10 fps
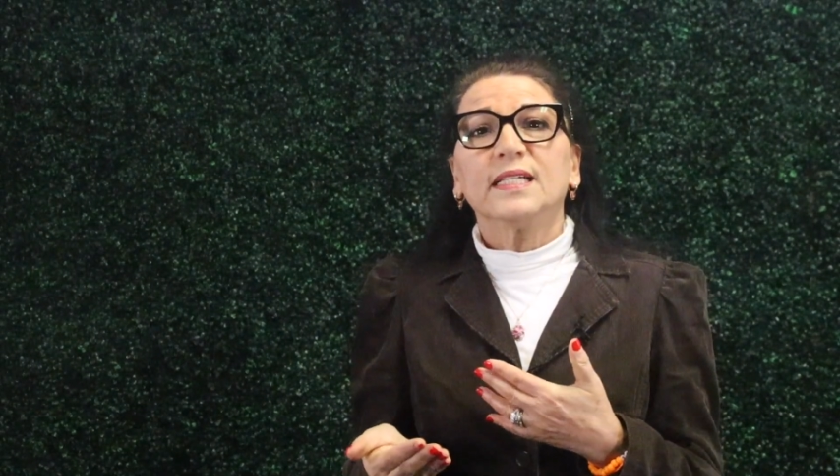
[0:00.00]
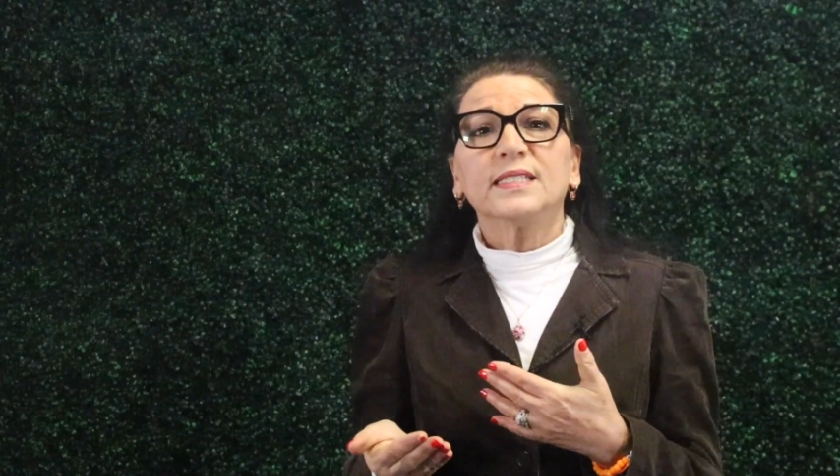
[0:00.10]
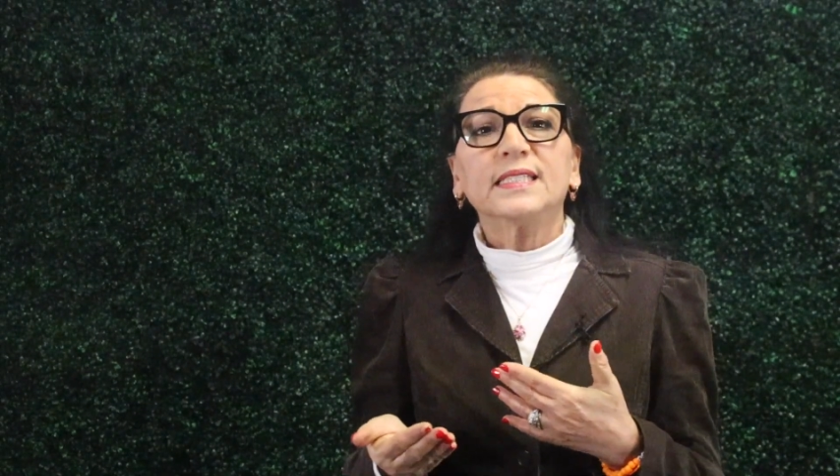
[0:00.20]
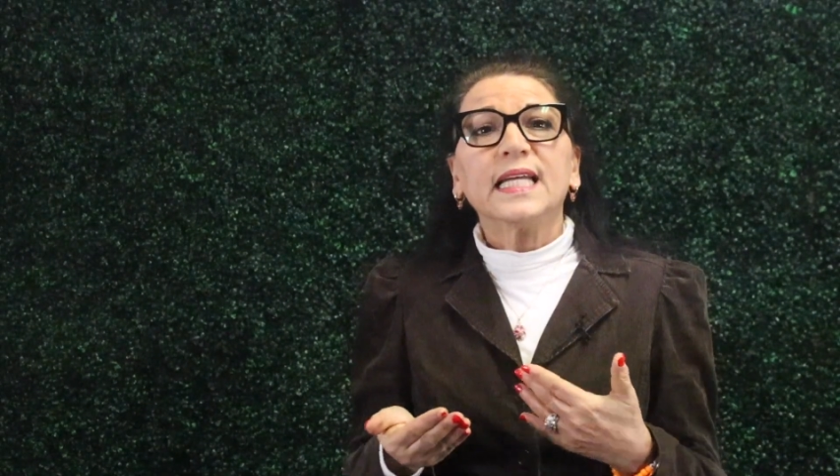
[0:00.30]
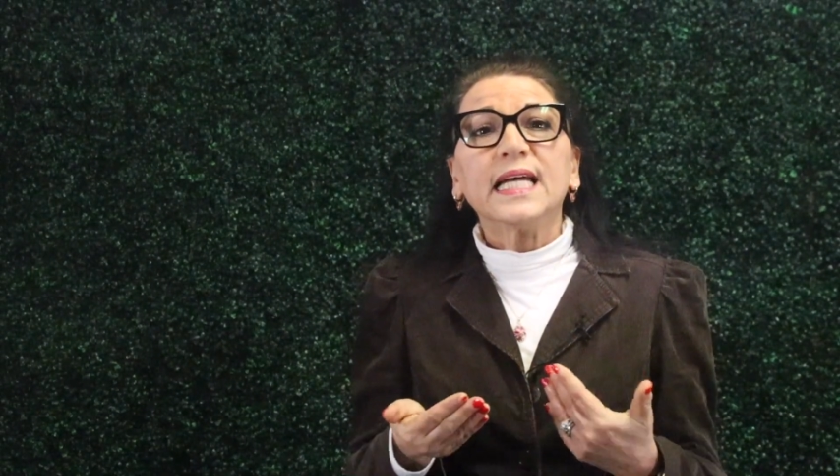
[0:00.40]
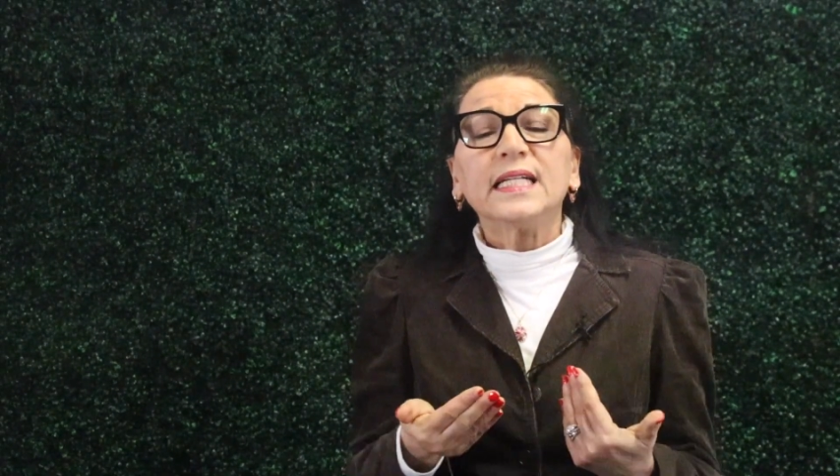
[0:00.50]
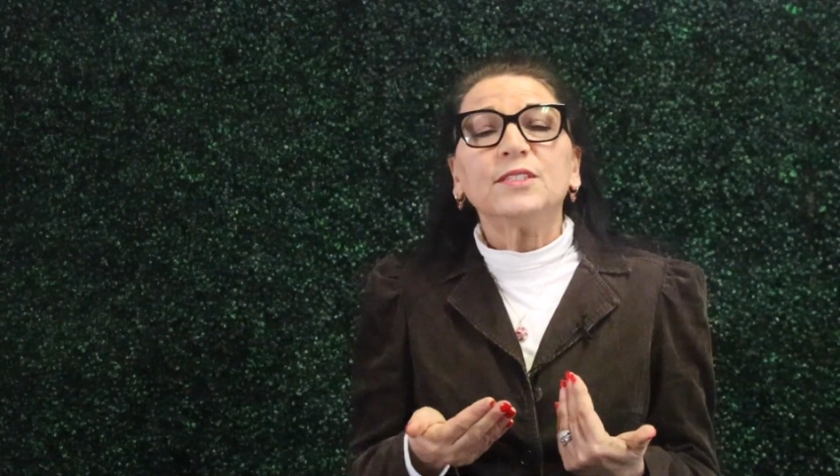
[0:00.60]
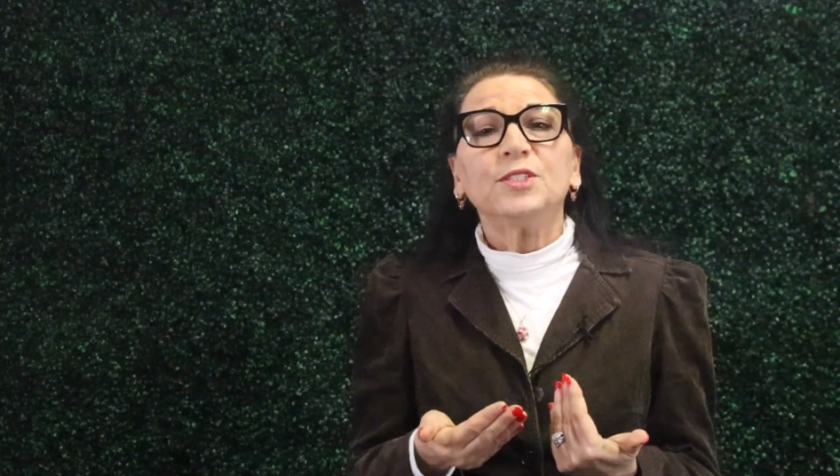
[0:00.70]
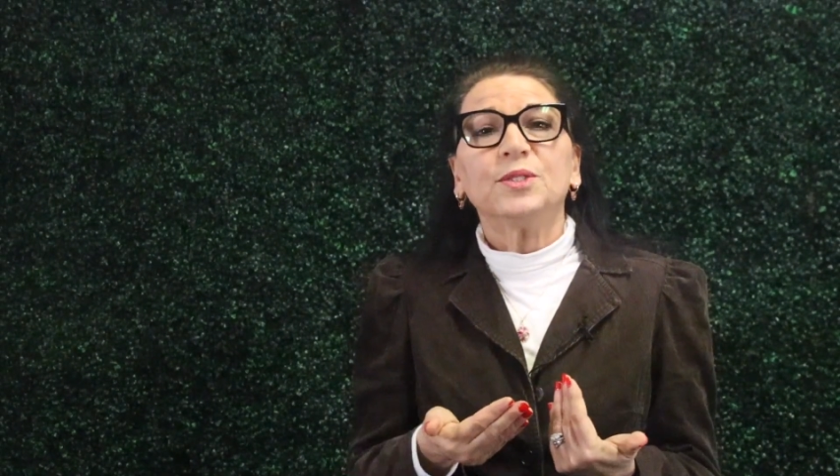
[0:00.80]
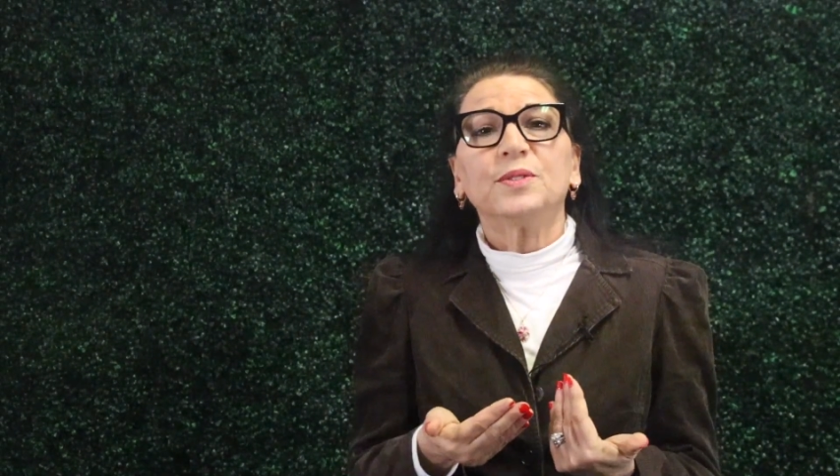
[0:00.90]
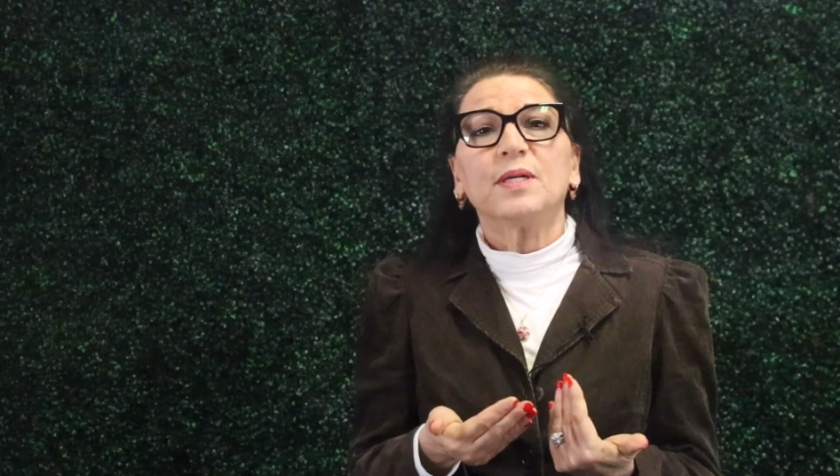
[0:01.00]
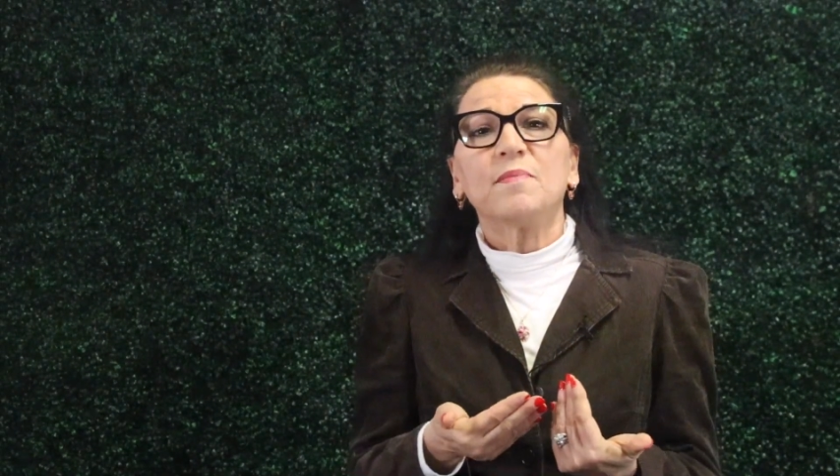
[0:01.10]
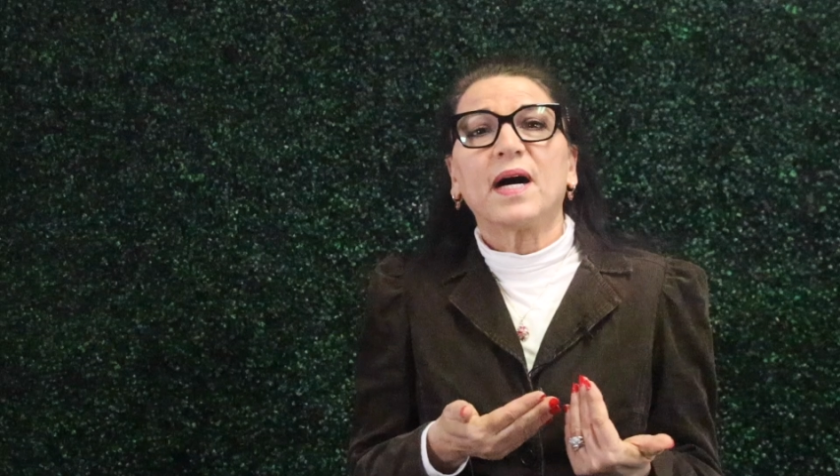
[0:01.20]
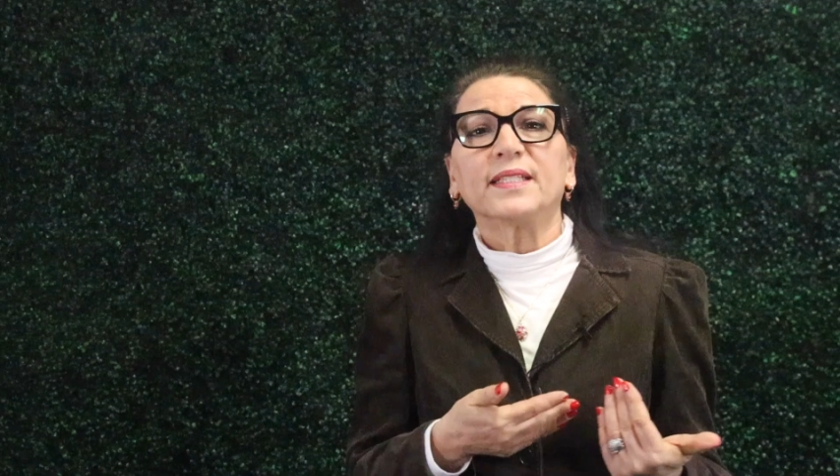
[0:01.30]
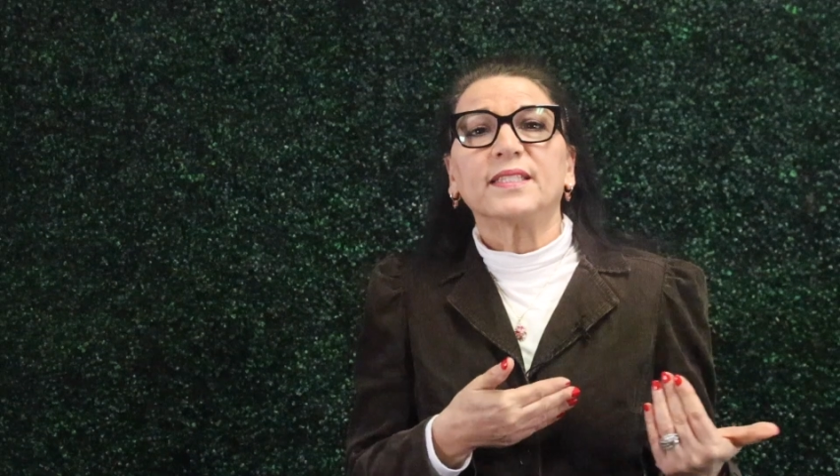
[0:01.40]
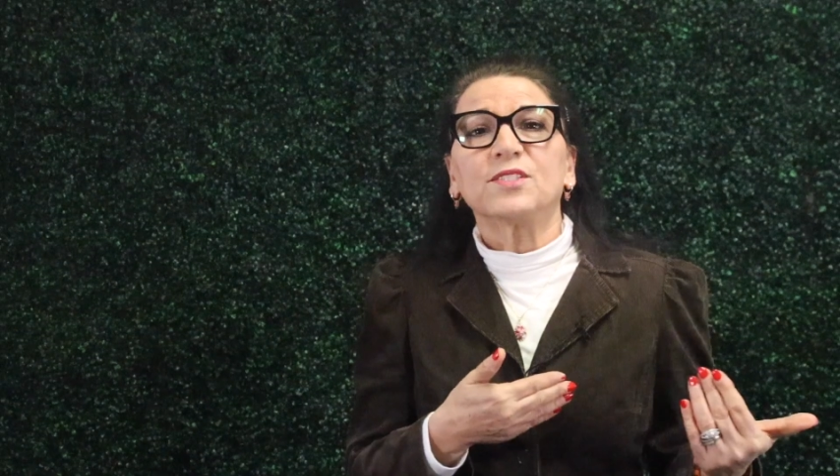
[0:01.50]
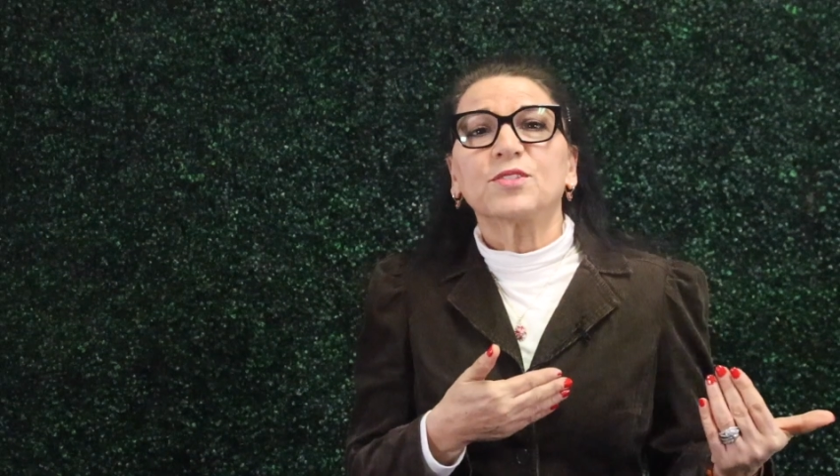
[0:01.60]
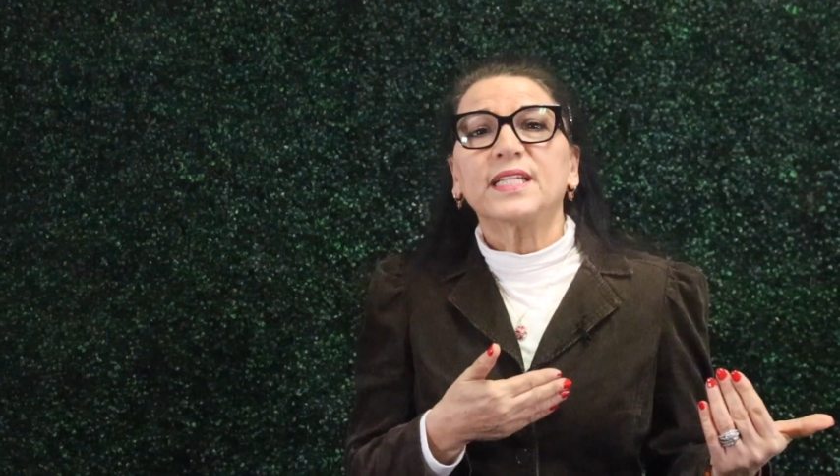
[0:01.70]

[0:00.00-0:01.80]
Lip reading: it tell you about the